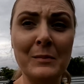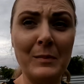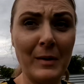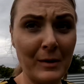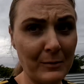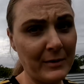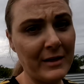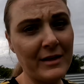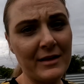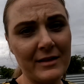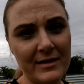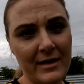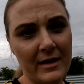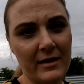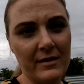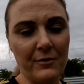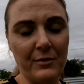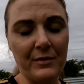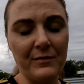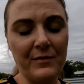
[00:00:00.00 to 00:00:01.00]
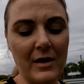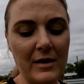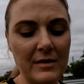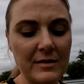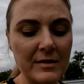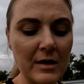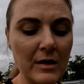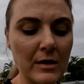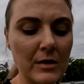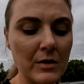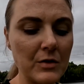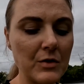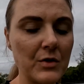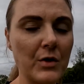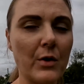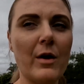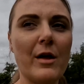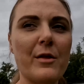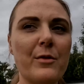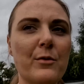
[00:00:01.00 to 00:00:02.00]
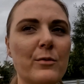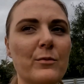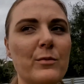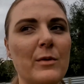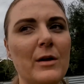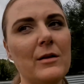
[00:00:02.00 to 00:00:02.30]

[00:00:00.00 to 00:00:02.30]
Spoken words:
but we're going to take their advice. So I thought,